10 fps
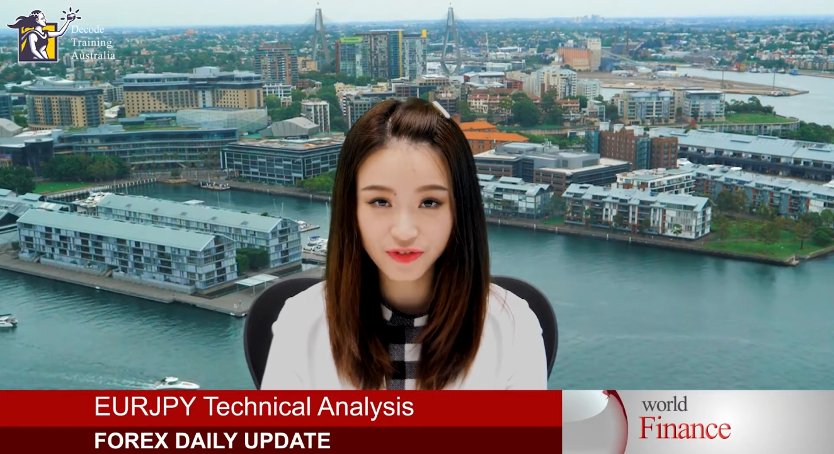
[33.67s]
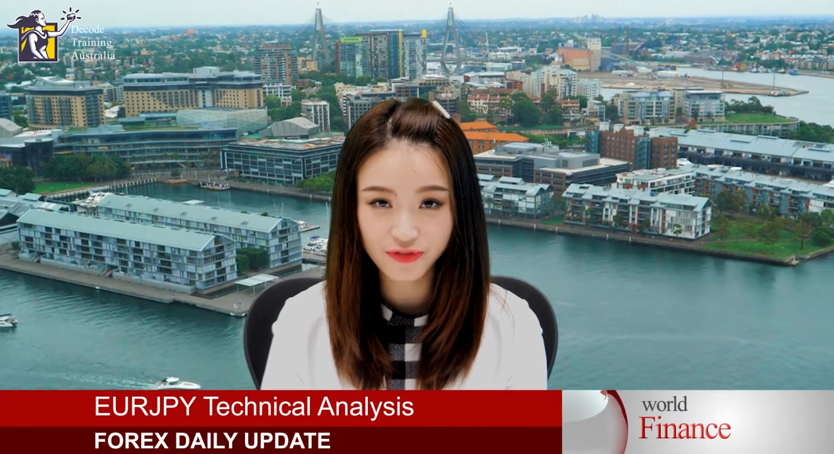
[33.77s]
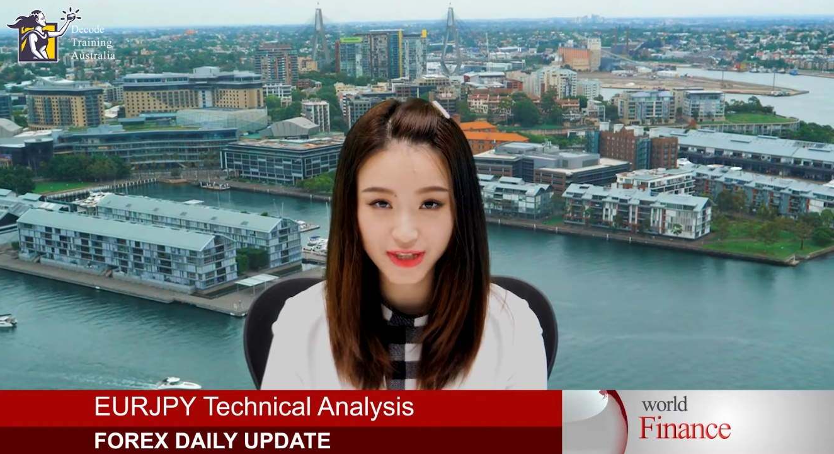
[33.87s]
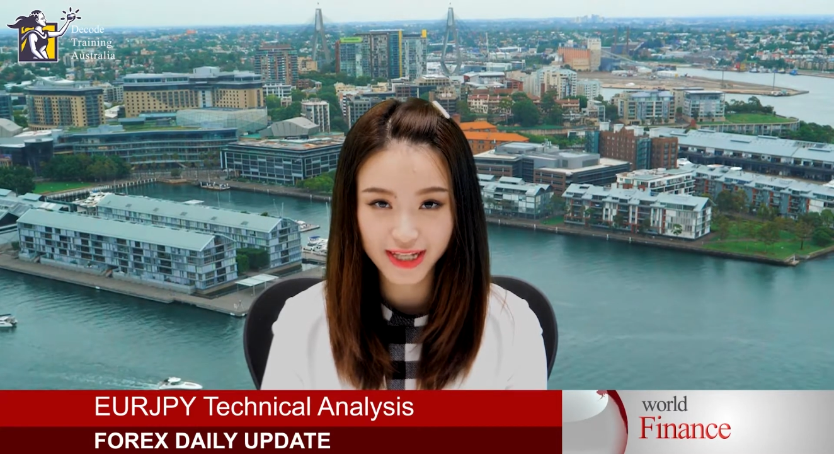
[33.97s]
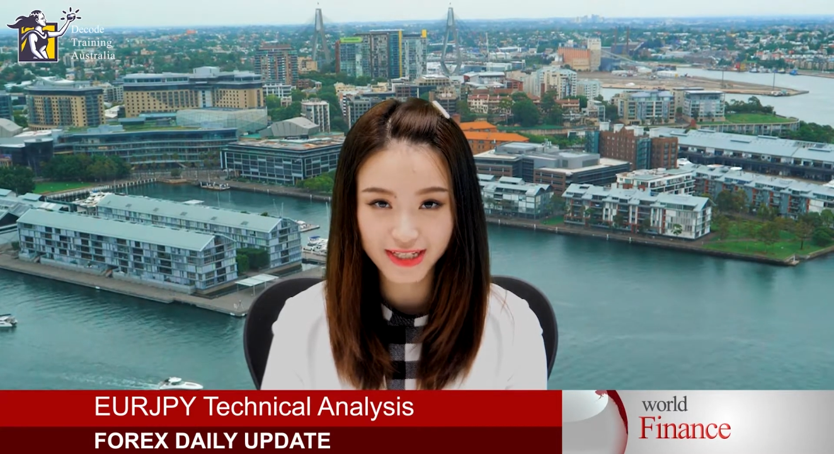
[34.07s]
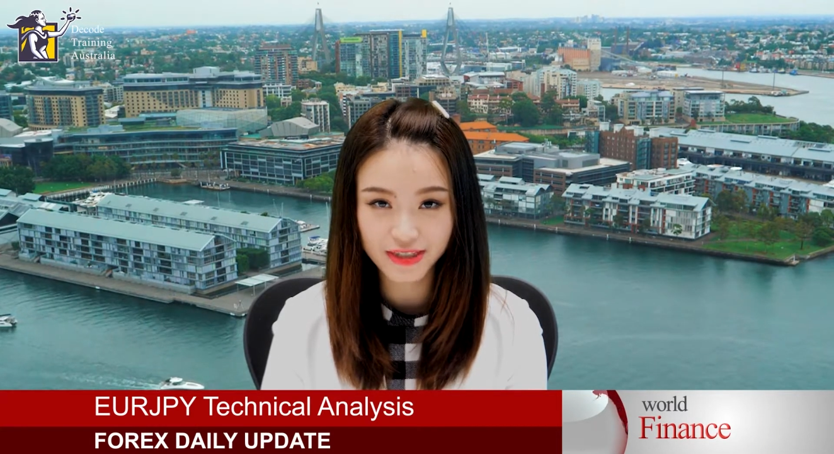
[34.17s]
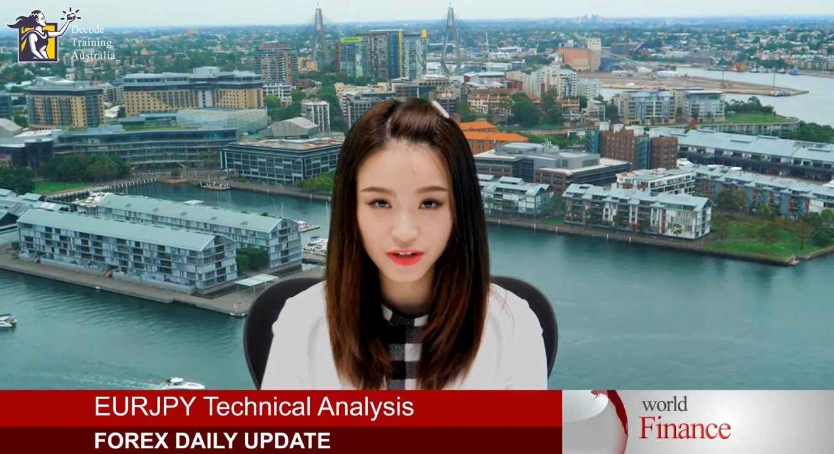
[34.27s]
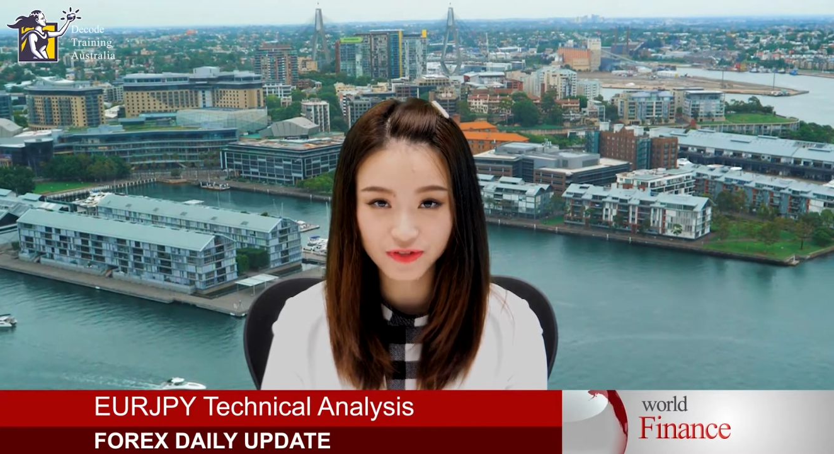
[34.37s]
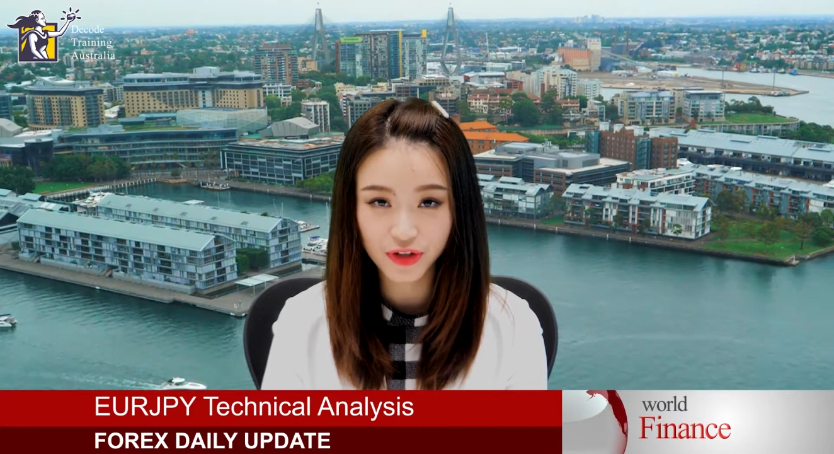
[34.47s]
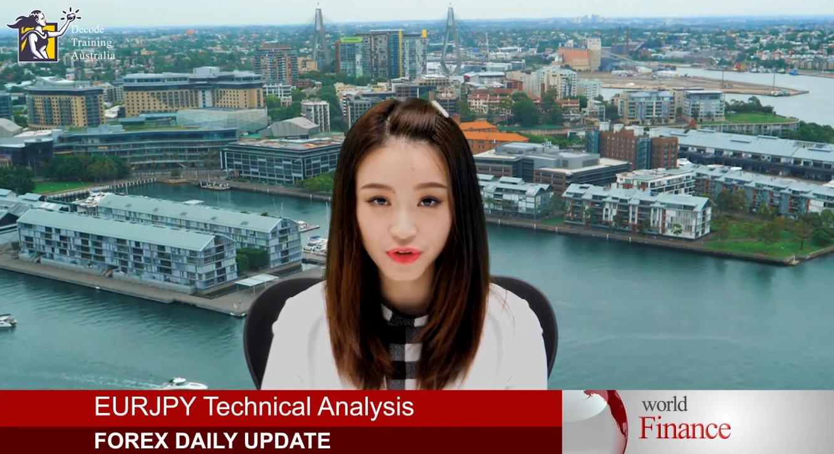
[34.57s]
the release
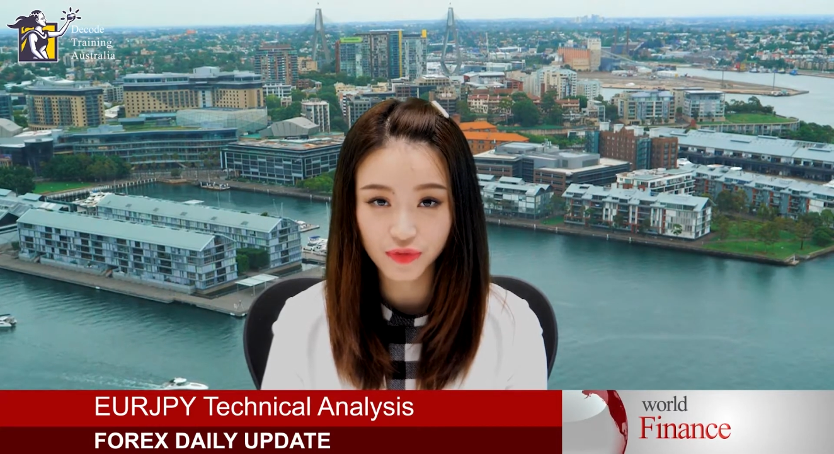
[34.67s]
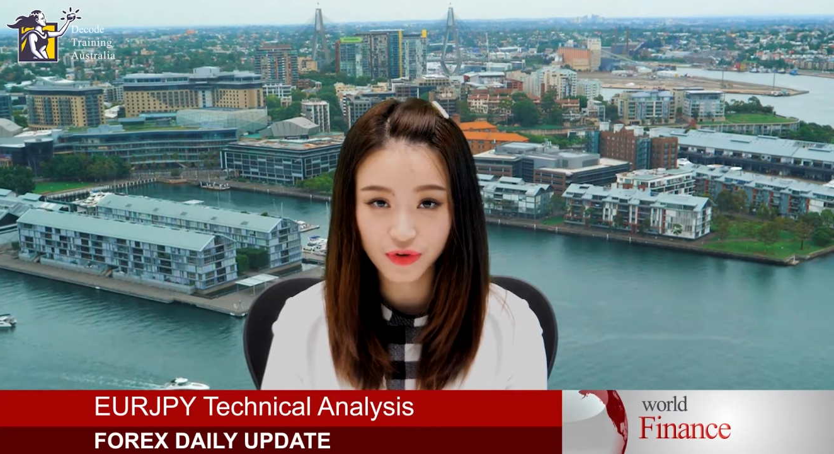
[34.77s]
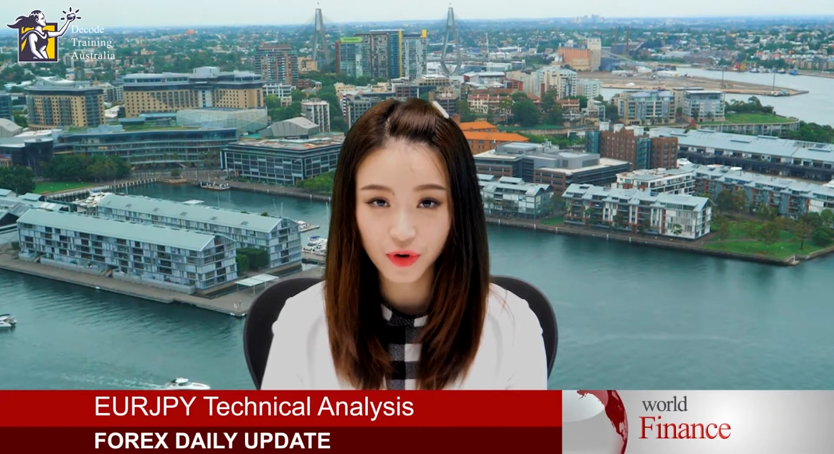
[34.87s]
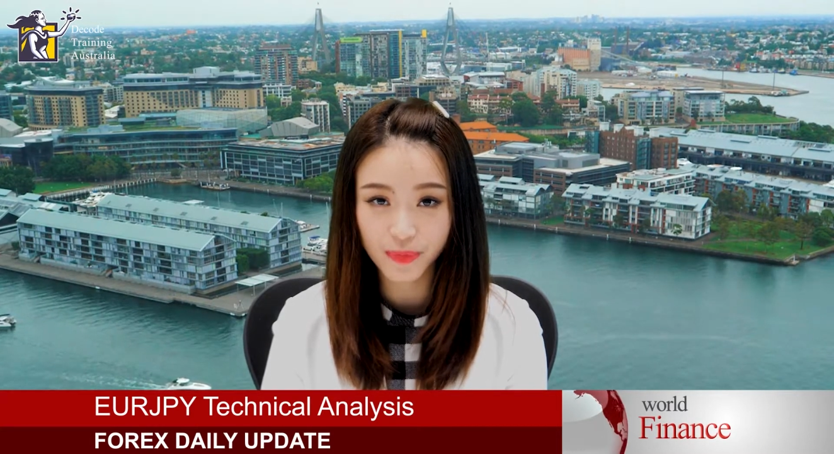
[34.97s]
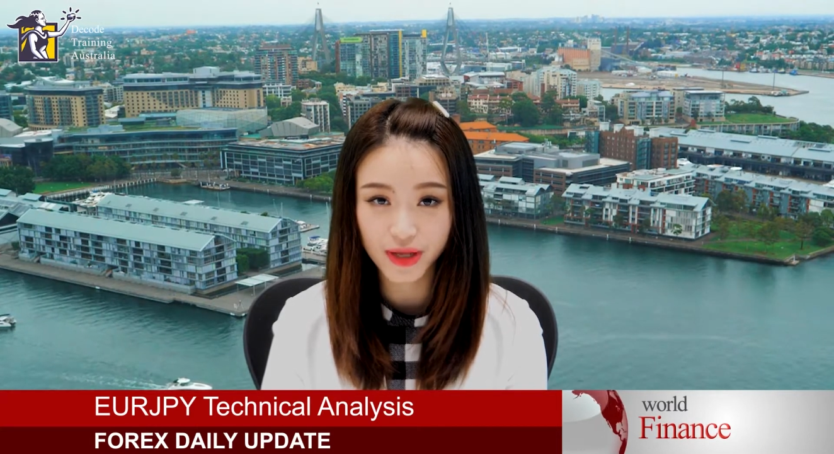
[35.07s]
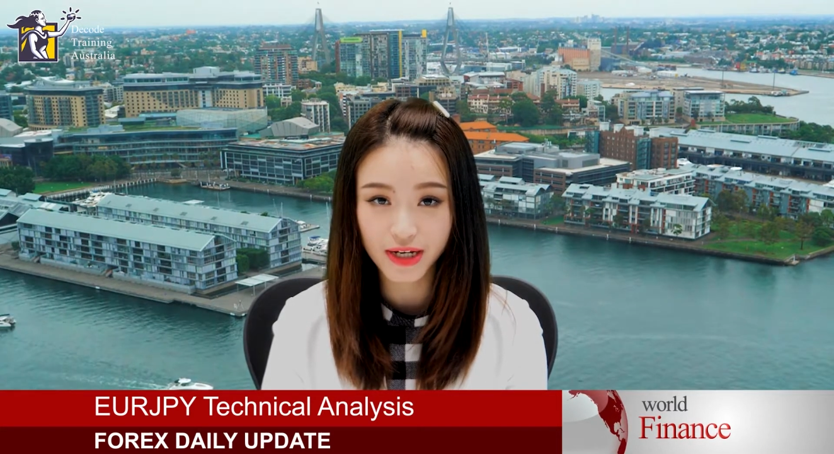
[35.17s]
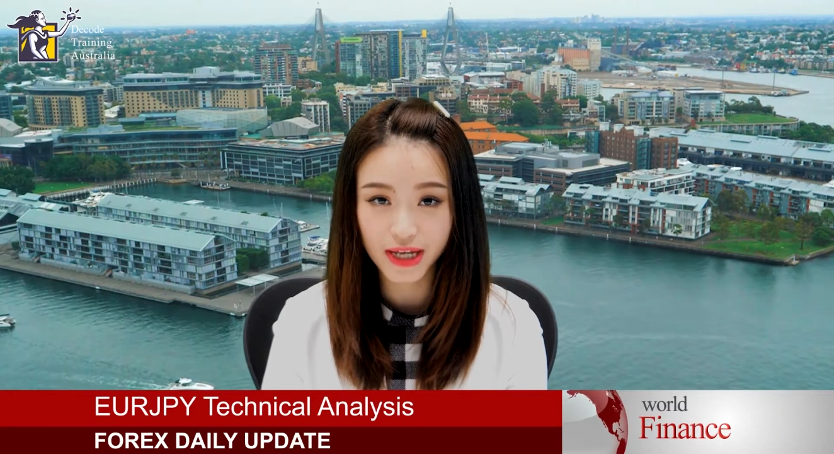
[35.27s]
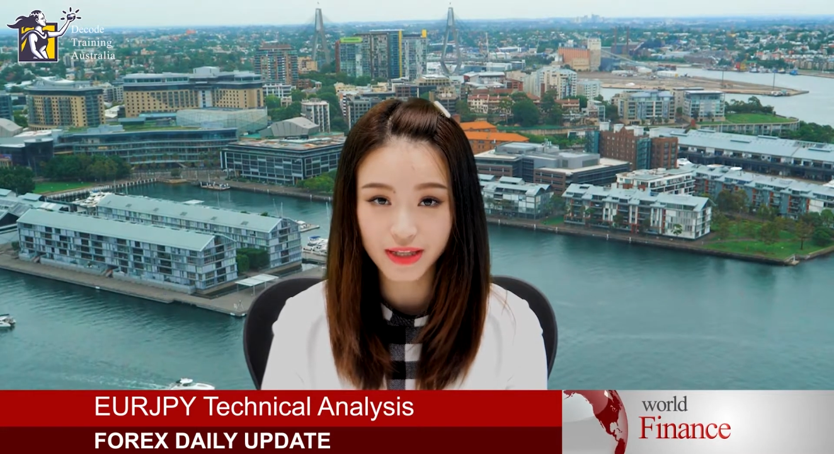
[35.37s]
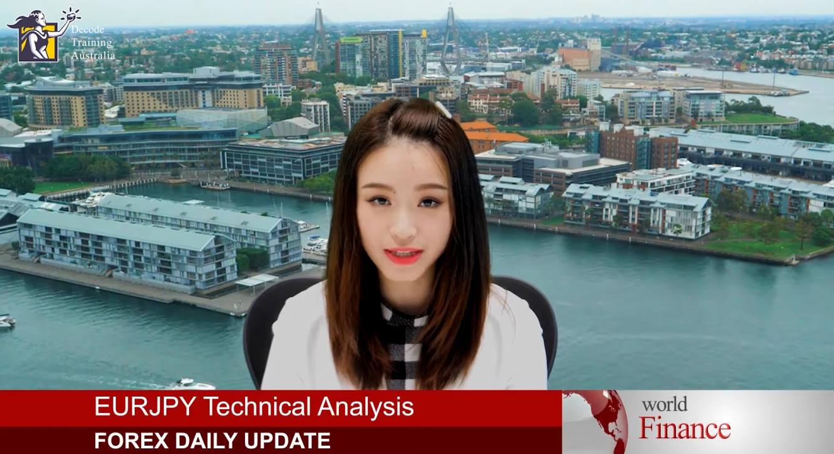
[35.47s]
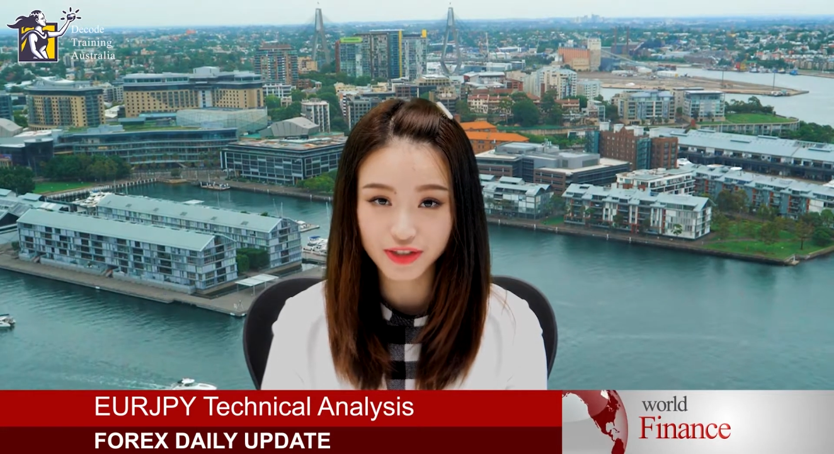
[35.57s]
of the European
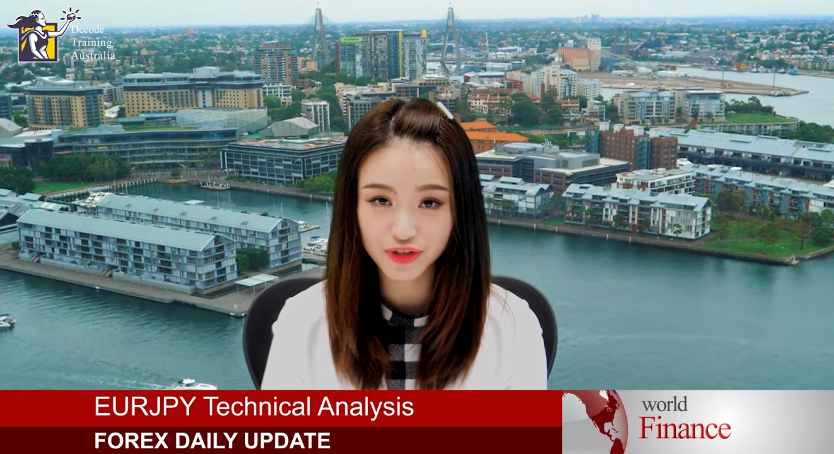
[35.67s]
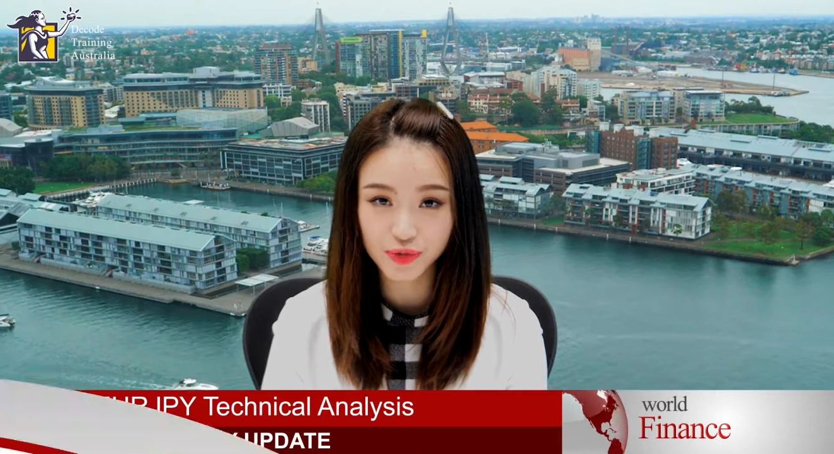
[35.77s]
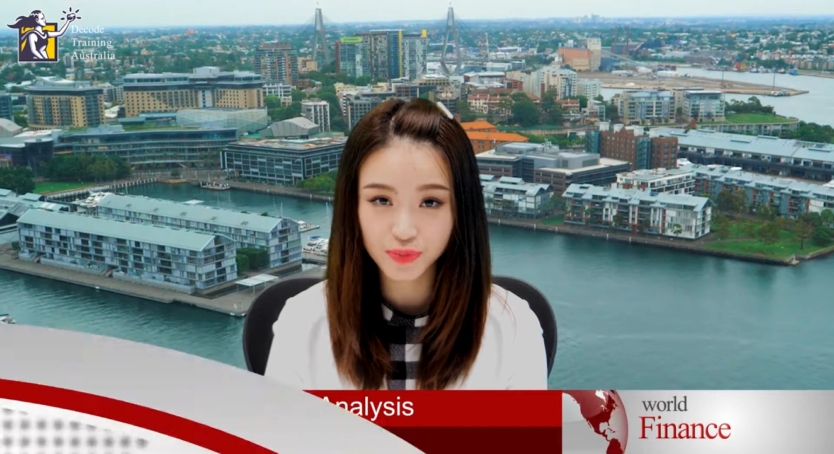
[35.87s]
industrial